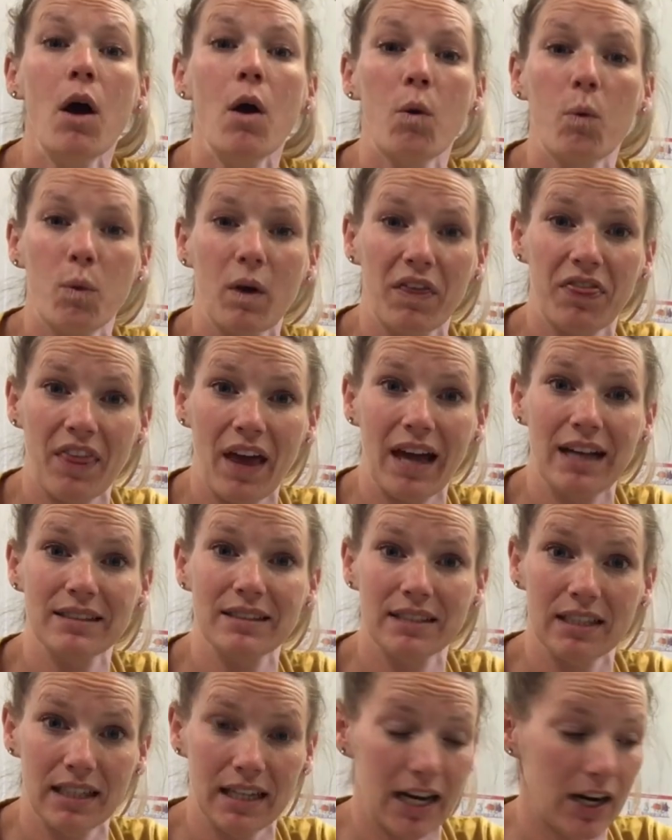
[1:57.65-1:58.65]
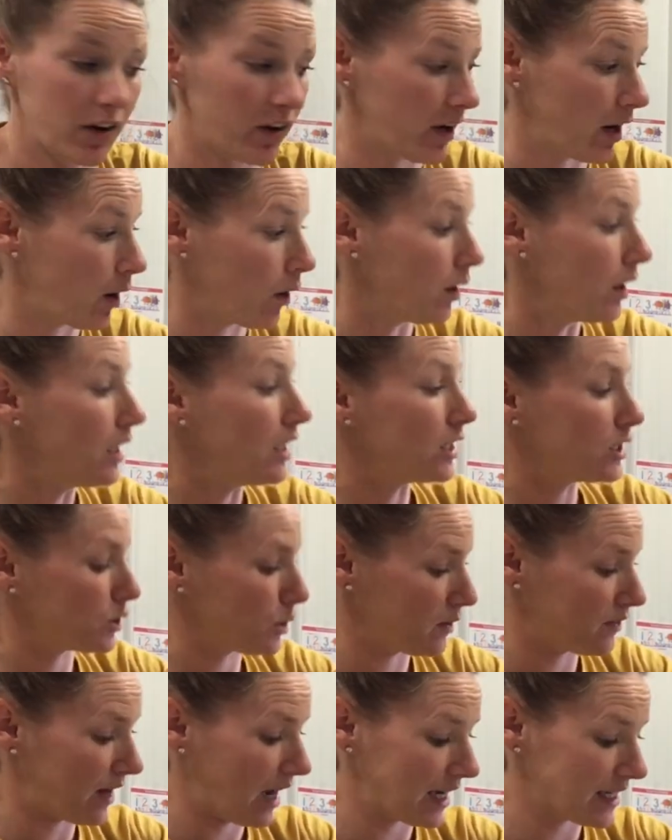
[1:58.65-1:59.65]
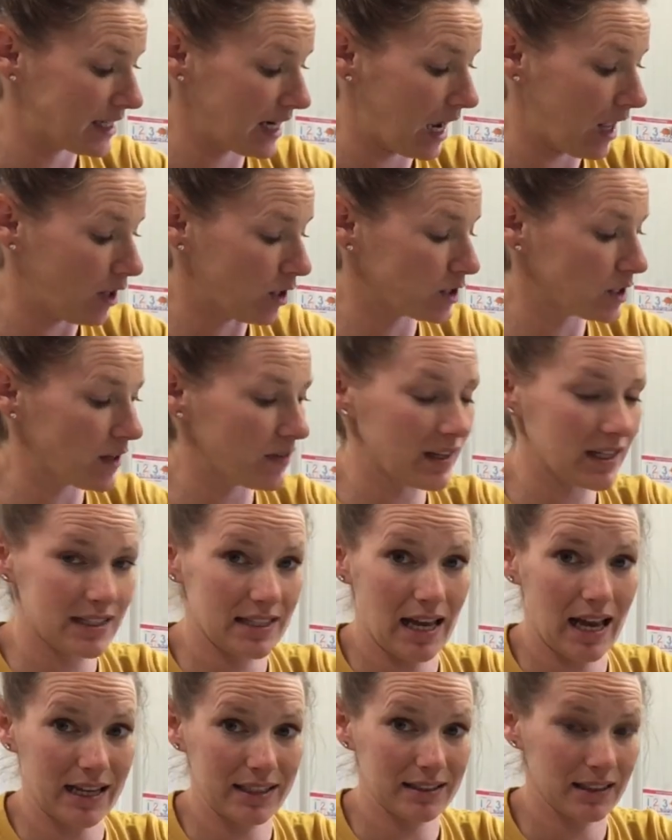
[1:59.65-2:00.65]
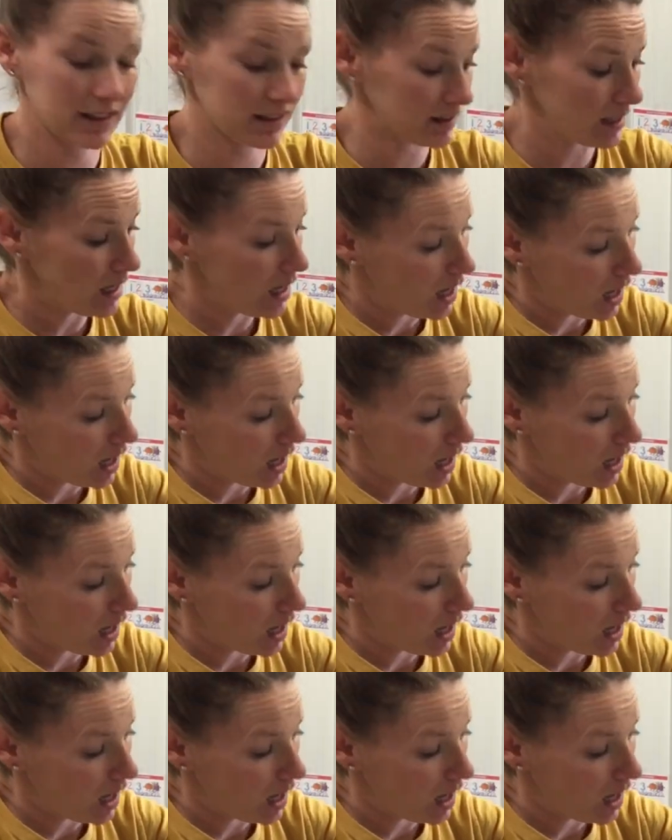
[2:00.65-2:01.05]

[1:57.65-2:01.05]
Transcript: with that scenario. So we've got dollars on this axis.